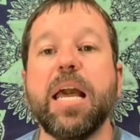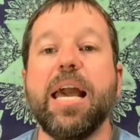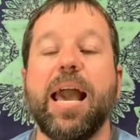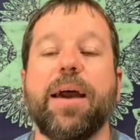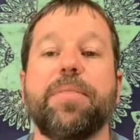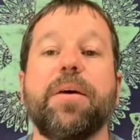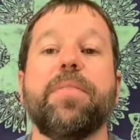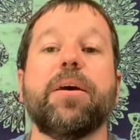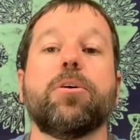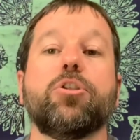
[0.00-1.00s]
And then
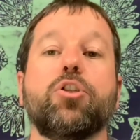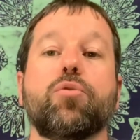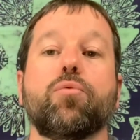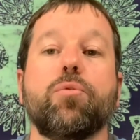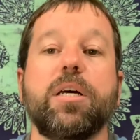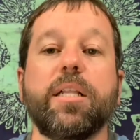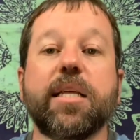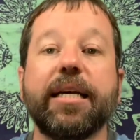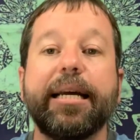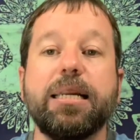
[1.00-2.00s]
they're
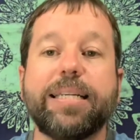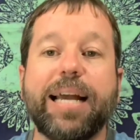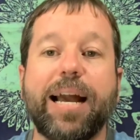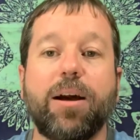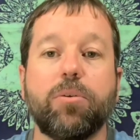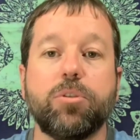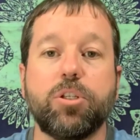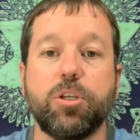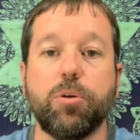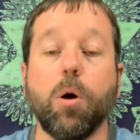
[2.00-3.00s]
drilling it down
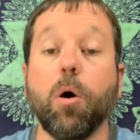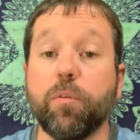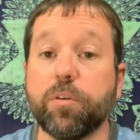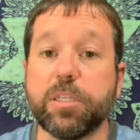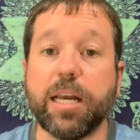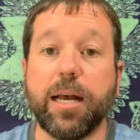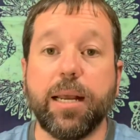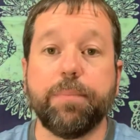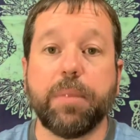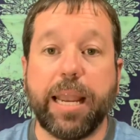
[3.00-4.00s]
to, over
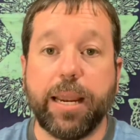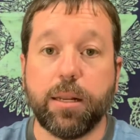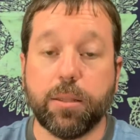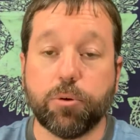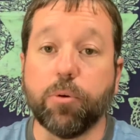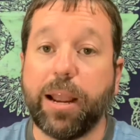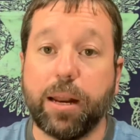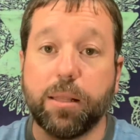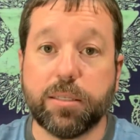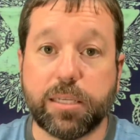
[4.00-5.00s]
time, and through
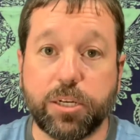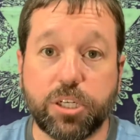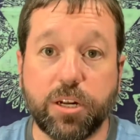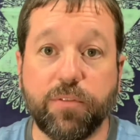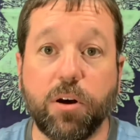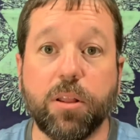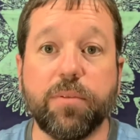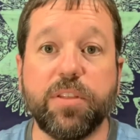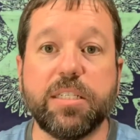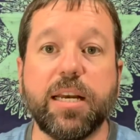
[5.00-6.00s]
analyzation of all
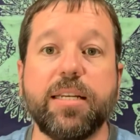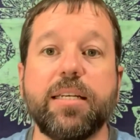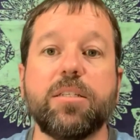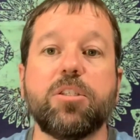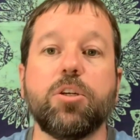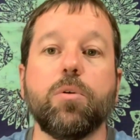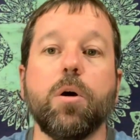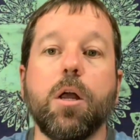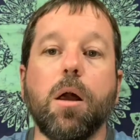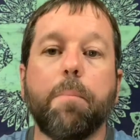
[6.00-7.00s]
of these ideas, to,
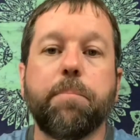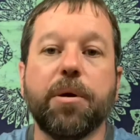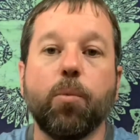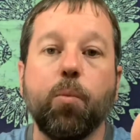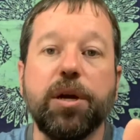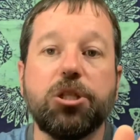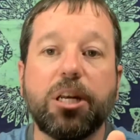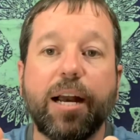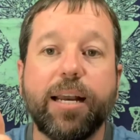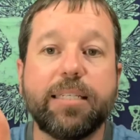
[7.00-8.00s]
but which
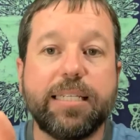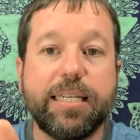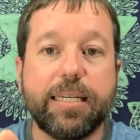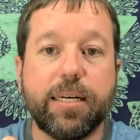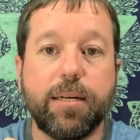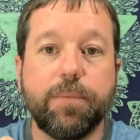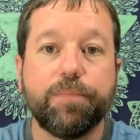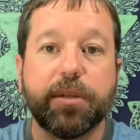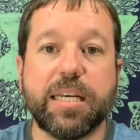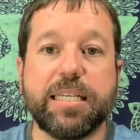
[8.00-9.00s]
idea
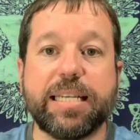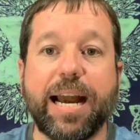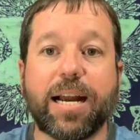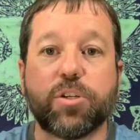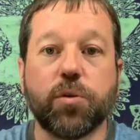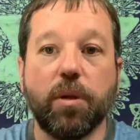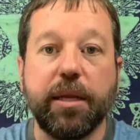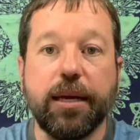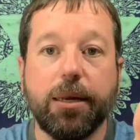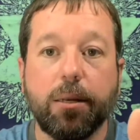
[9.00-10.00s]
is
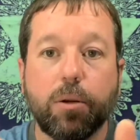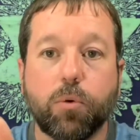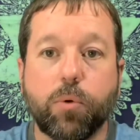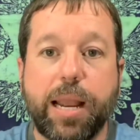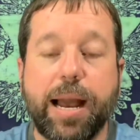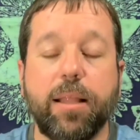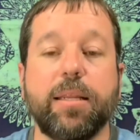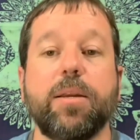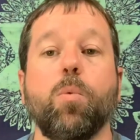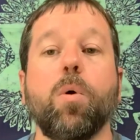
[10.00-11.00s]
actually
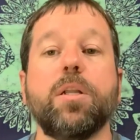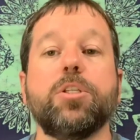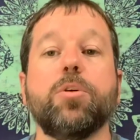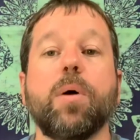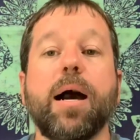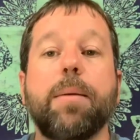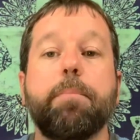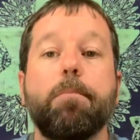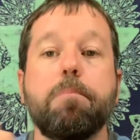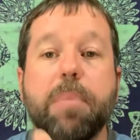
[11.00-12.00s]
reality? What do I
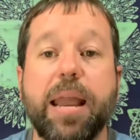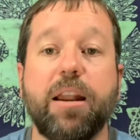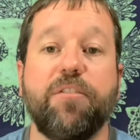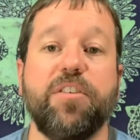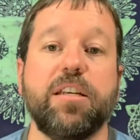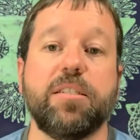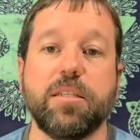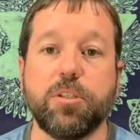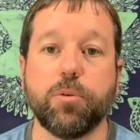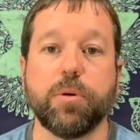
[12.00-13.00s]
manifest
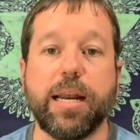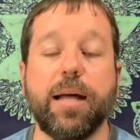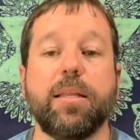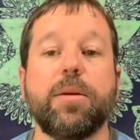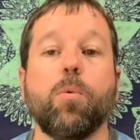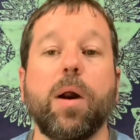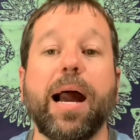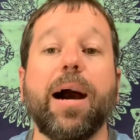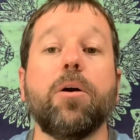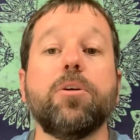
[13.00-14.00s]
into reality?
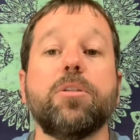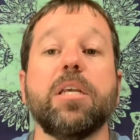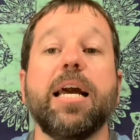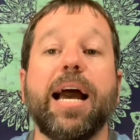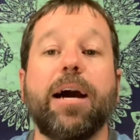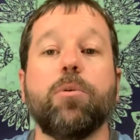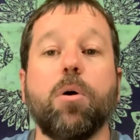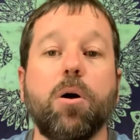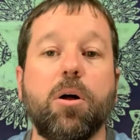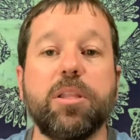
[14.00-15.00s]
How do
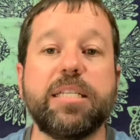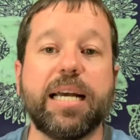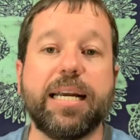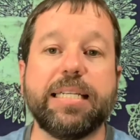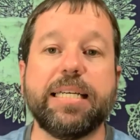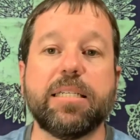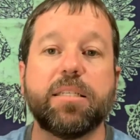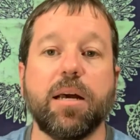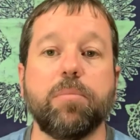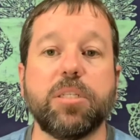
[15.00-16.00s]
all these ideas
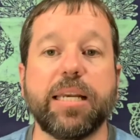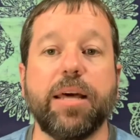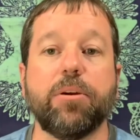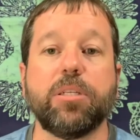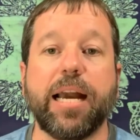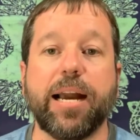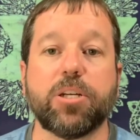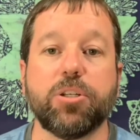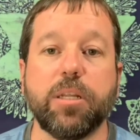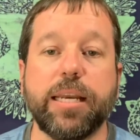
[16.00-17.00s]
come together to
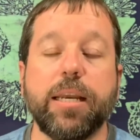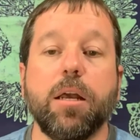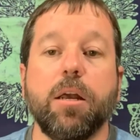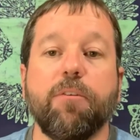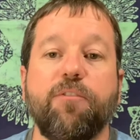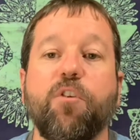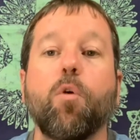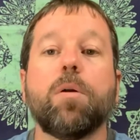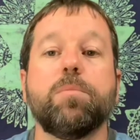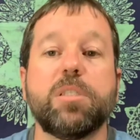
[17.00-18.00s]
actually
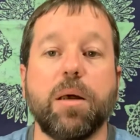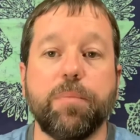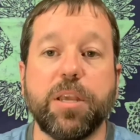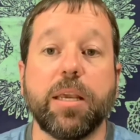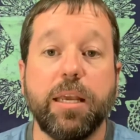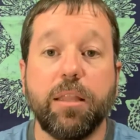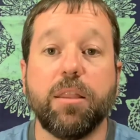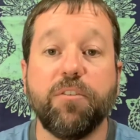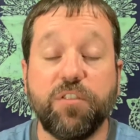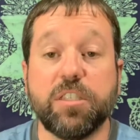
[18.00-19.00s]
form something in
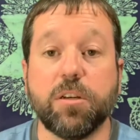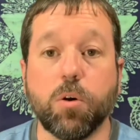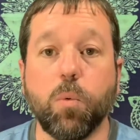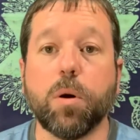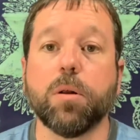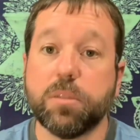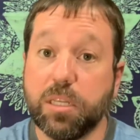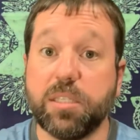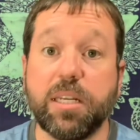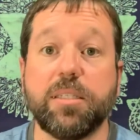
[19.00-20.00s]
the physical world? The
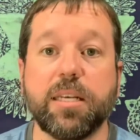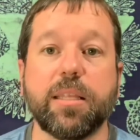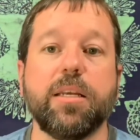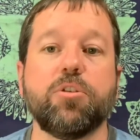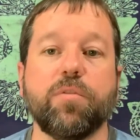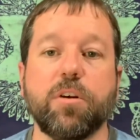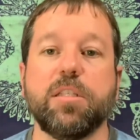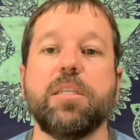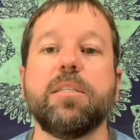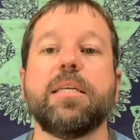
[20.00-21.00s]
sensing, the introverted
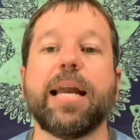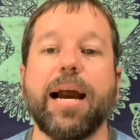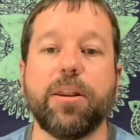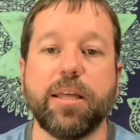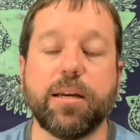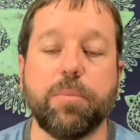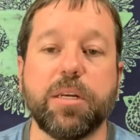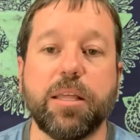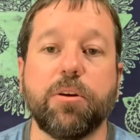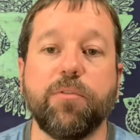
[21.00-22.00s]
sensing, how do they come
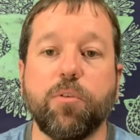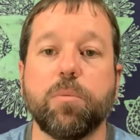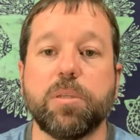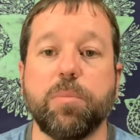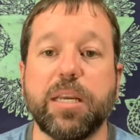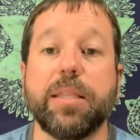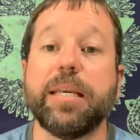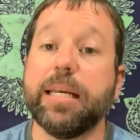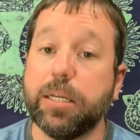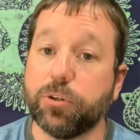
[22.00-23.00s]
together to form something in
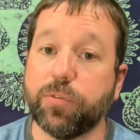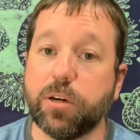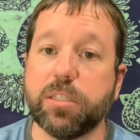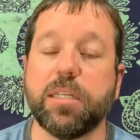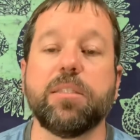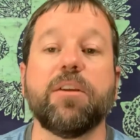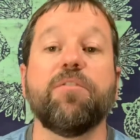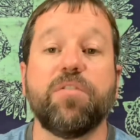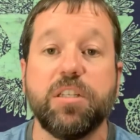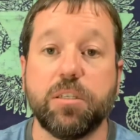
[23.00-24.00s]
the introverted sensing
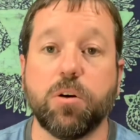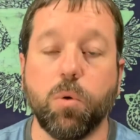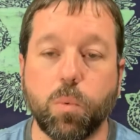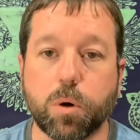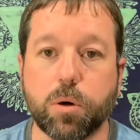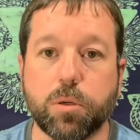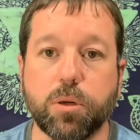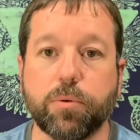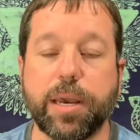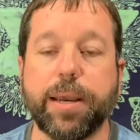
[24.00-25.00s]
physical world?
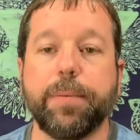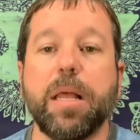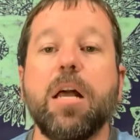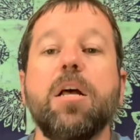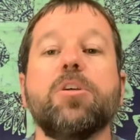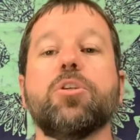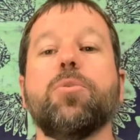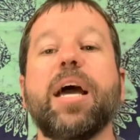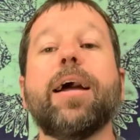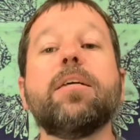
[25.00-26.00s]
Okay. So
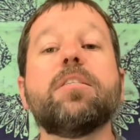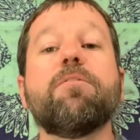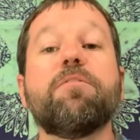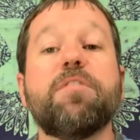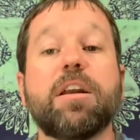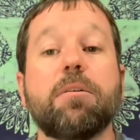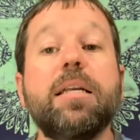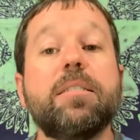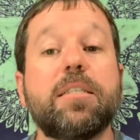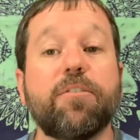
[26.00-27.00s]
that is a very
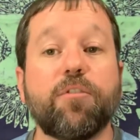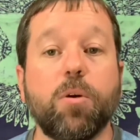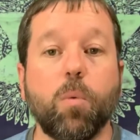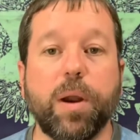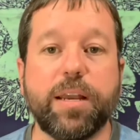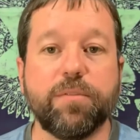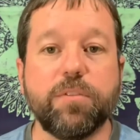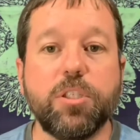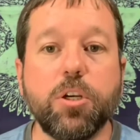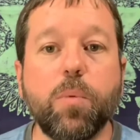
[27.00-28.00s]
different way
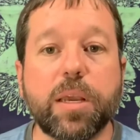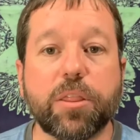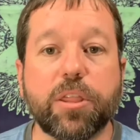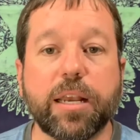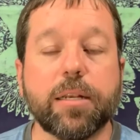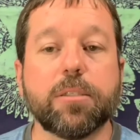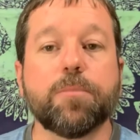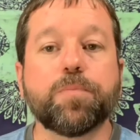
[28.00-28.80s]
of doing things.